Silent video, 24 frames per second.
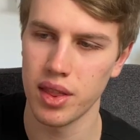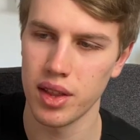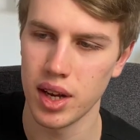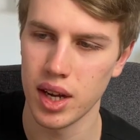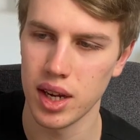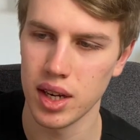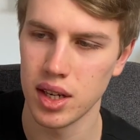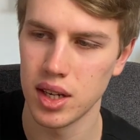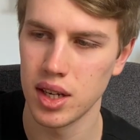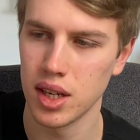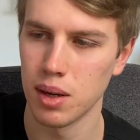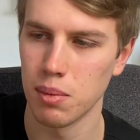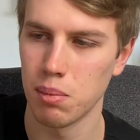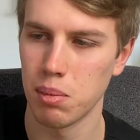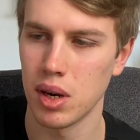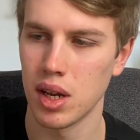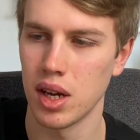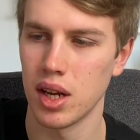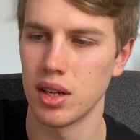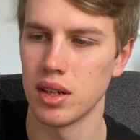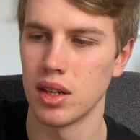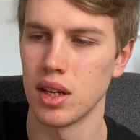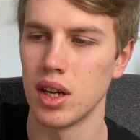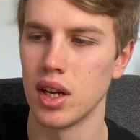IKEA
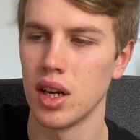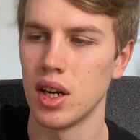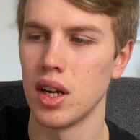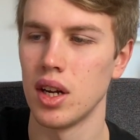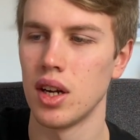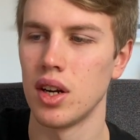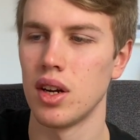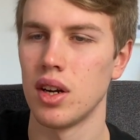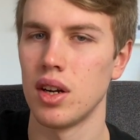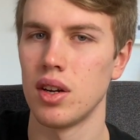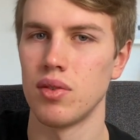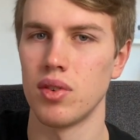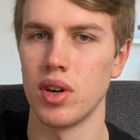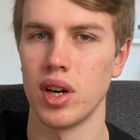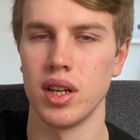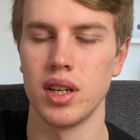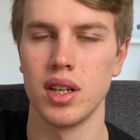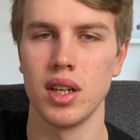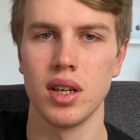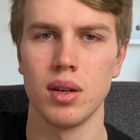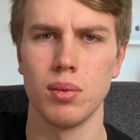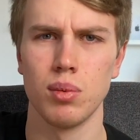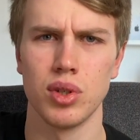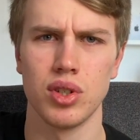plant right
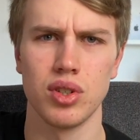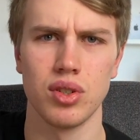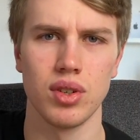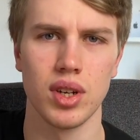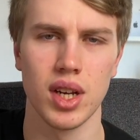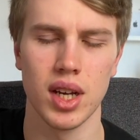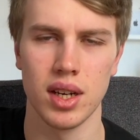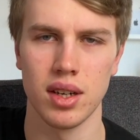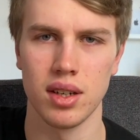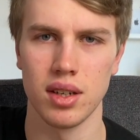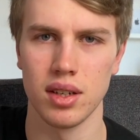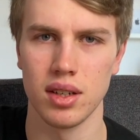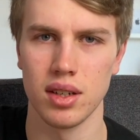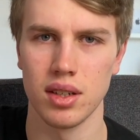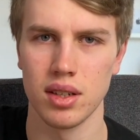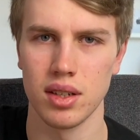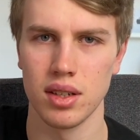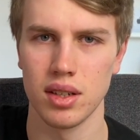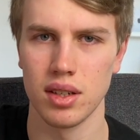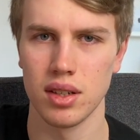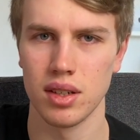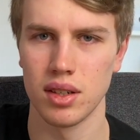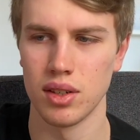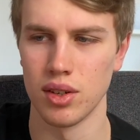here, which you can
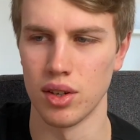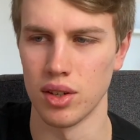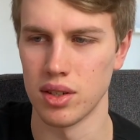not